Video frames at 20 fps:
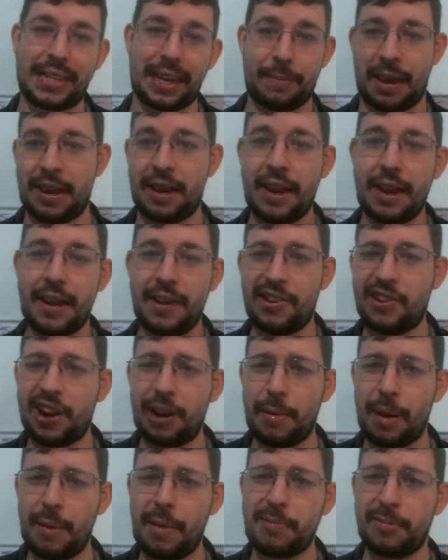I mean, you got
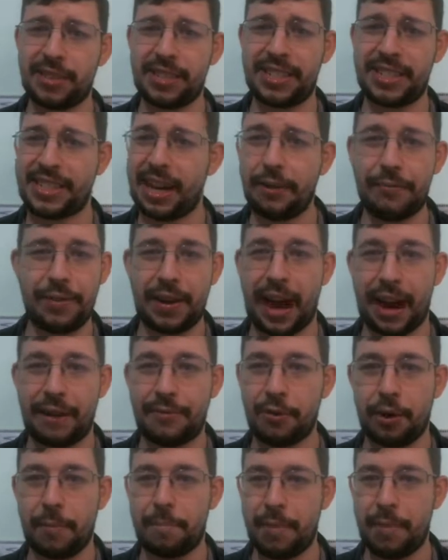to be a bit more stealthy now if
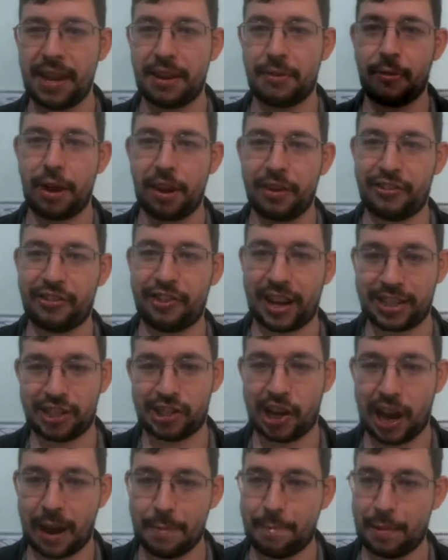you want to beat the world chess
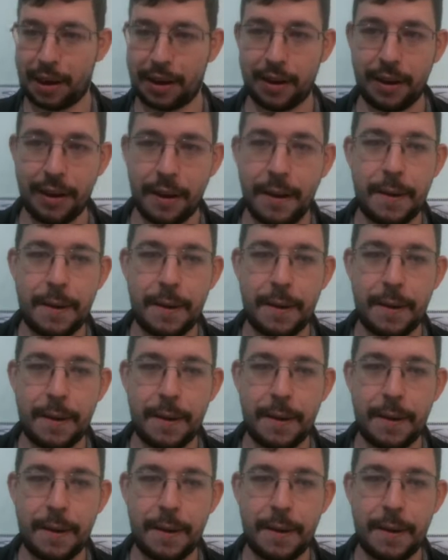champion.